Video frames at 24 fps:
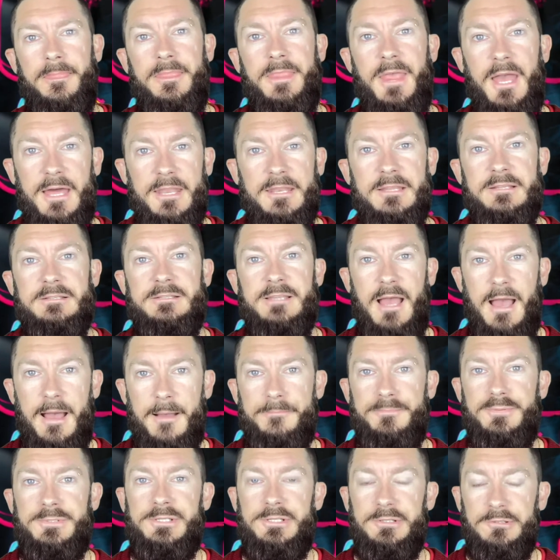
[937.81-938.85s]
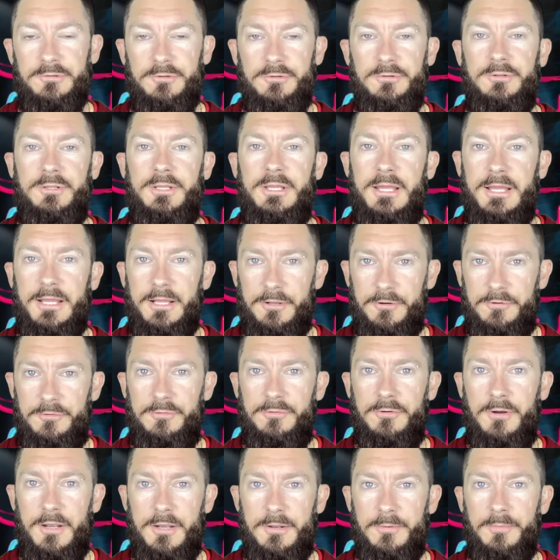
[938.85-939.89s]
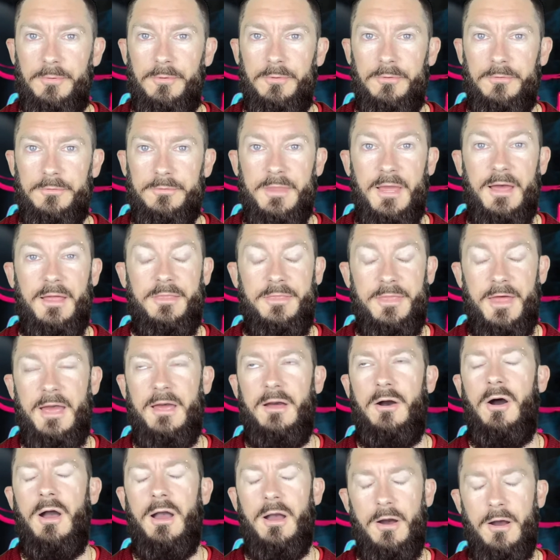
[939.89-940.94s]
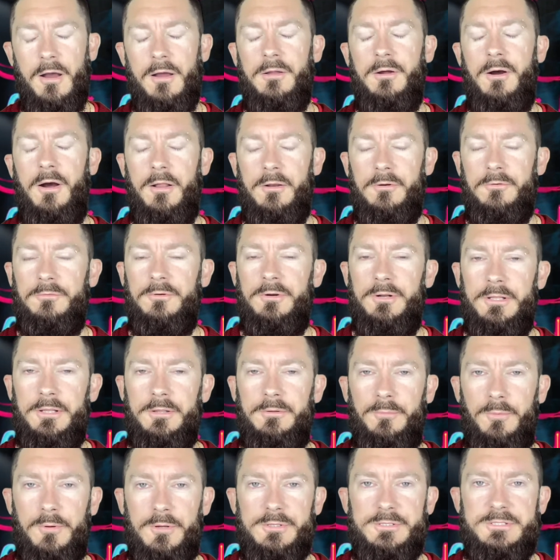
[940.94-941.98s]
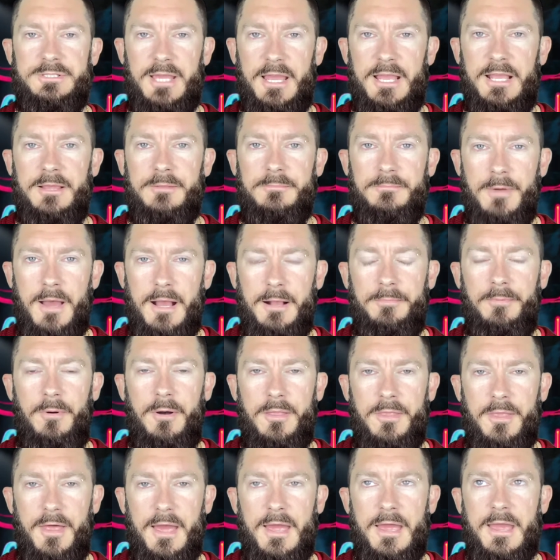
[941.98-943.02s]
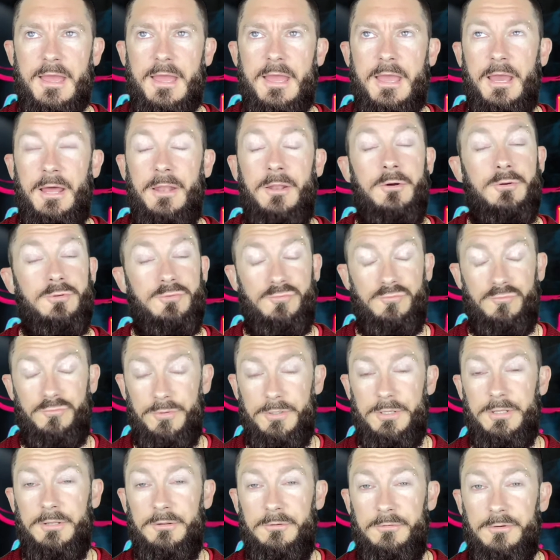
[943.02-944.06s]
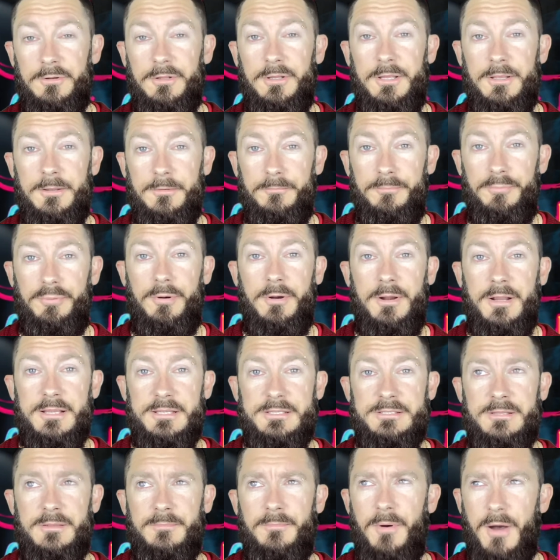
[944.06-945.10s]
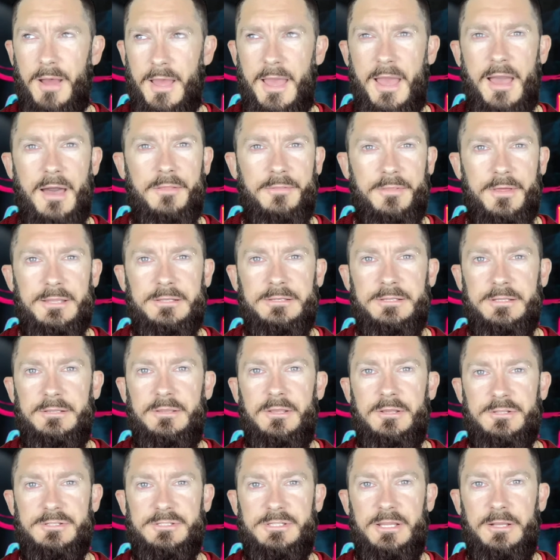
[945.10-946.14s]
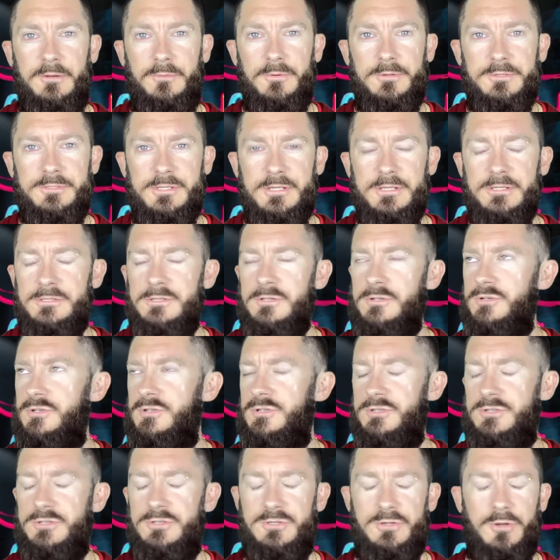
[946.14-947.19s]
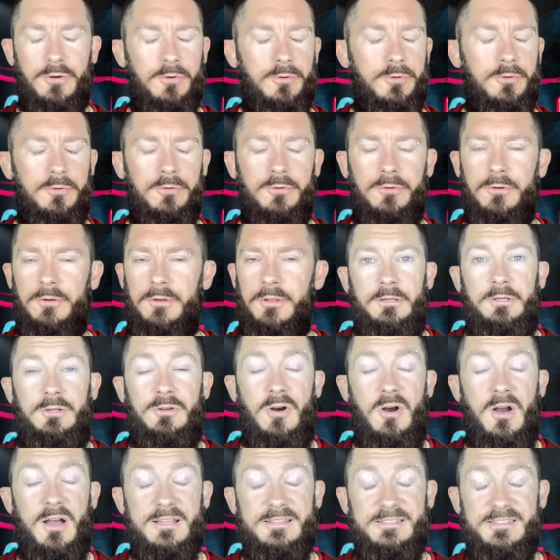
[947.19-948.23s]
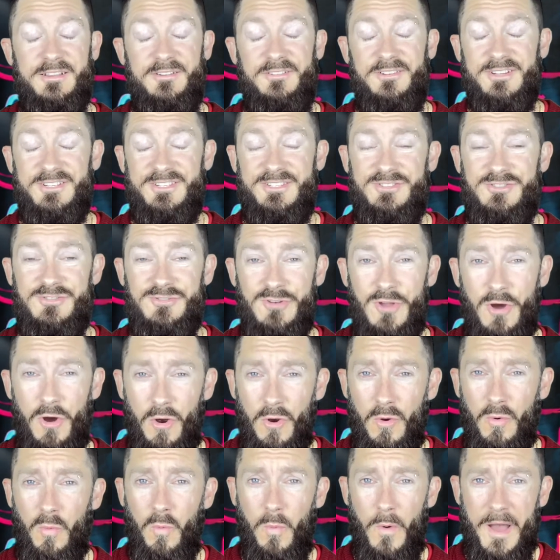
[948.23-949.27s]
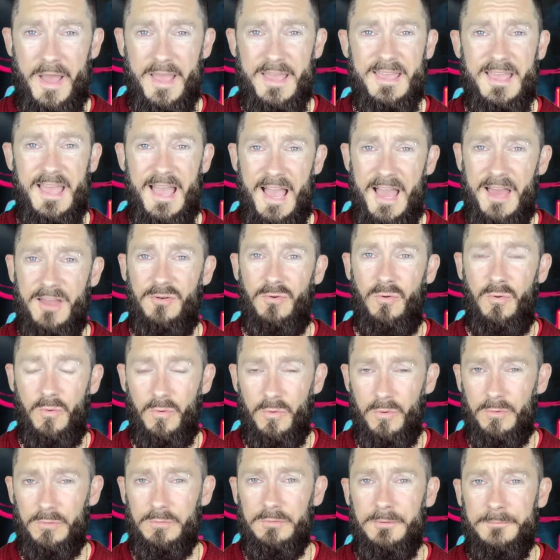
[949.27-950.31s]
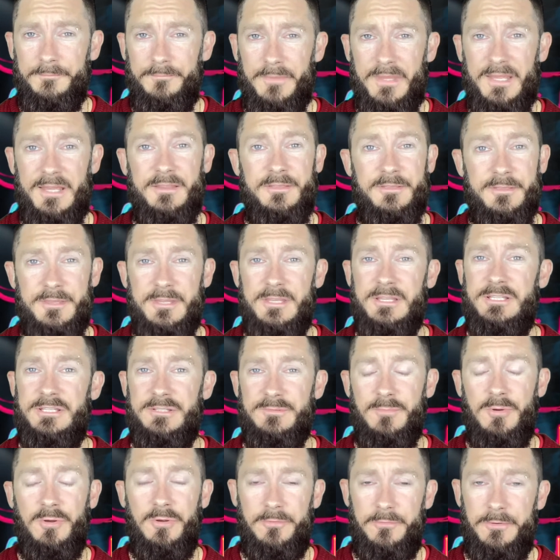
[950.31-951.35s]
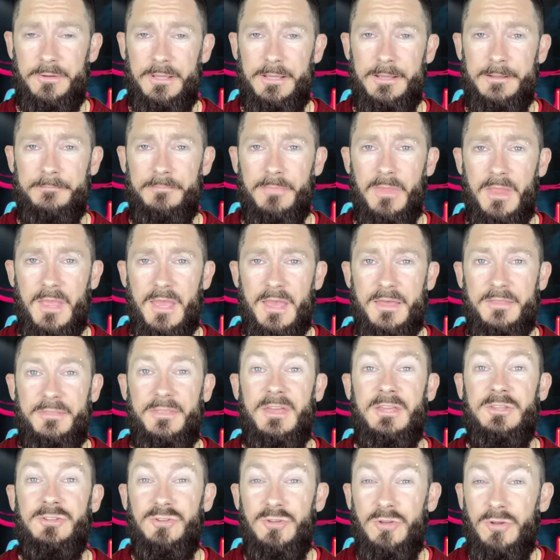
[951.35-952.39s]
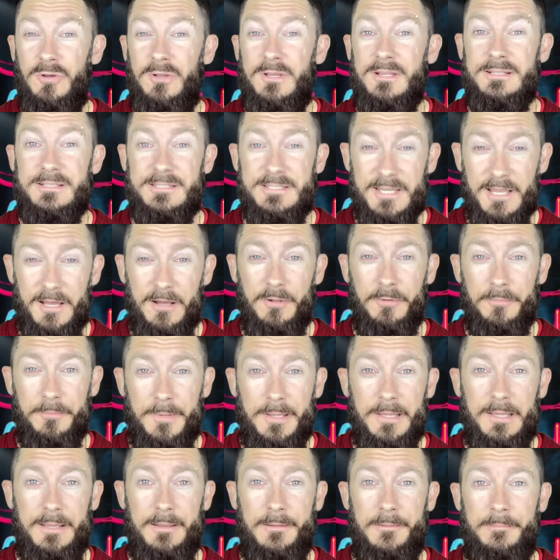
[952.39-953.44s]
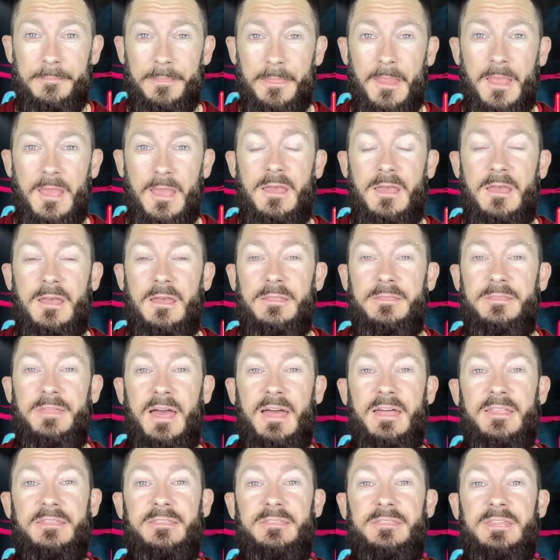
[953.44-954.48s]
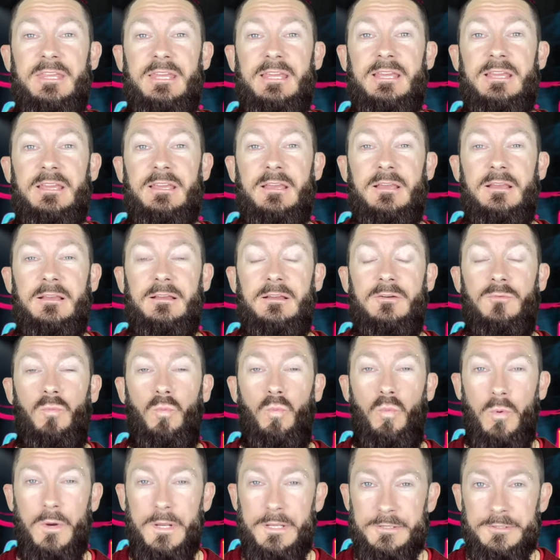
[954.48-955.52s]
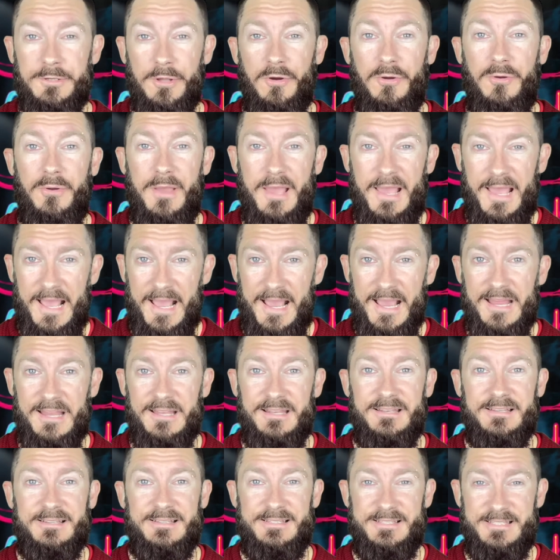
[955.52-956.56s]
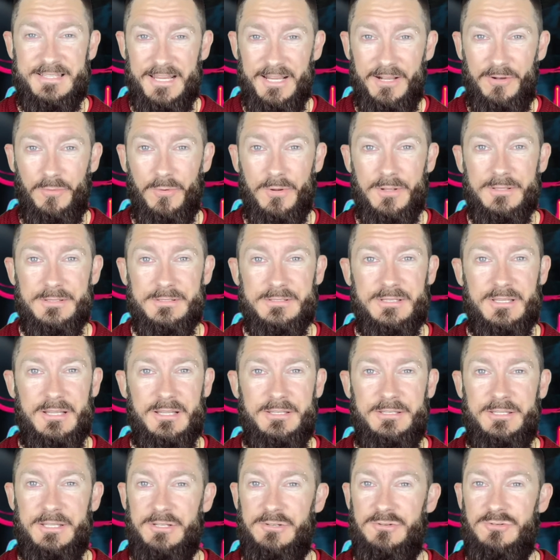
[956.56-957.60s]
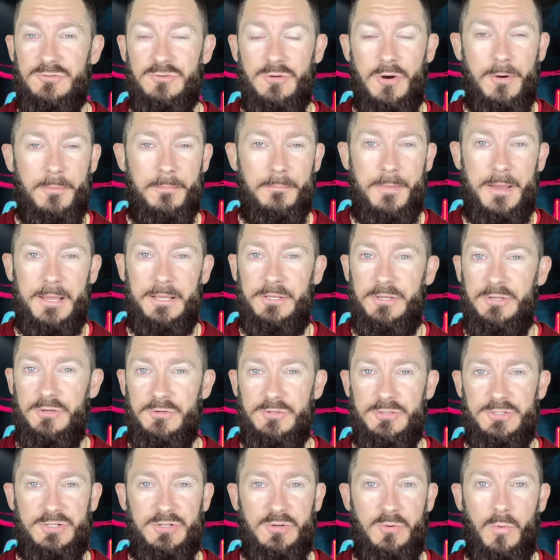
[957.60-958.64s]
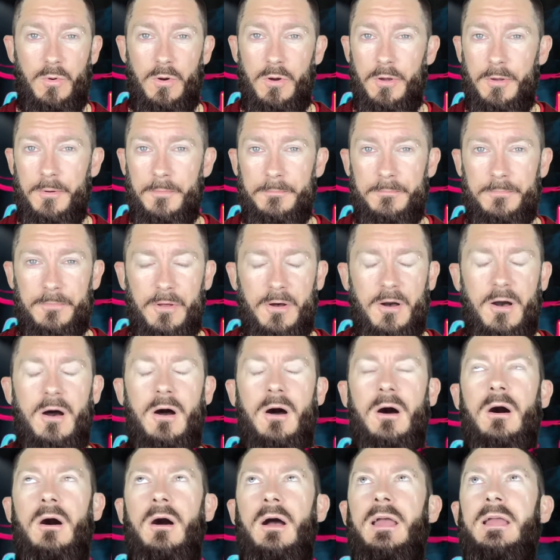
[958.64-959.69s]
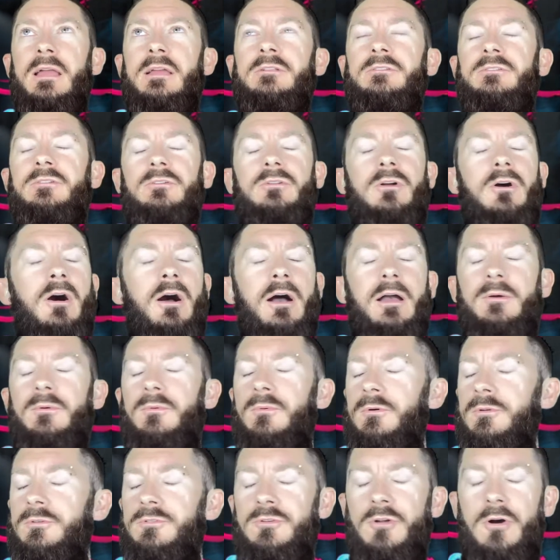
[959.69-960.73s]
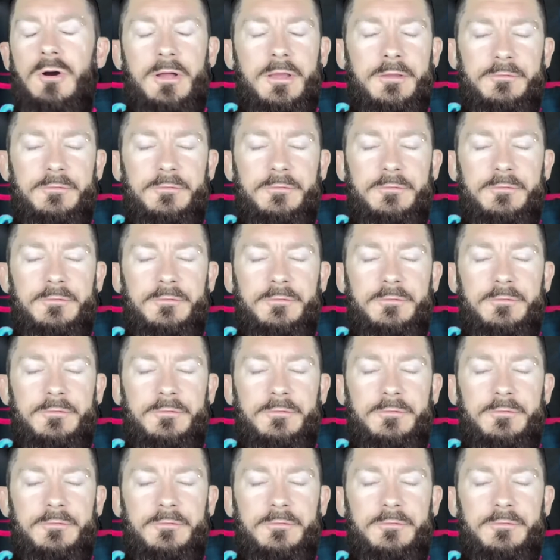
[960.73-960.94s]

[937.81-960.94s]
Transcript: That is absolutely incredible. Now, that I really was taken back by that, and I was really, really impressed by how they did those sequences. So good. Guys, there is no way at all in this movie that you can tell me that the window hand sequence did not make you squirm. I would not.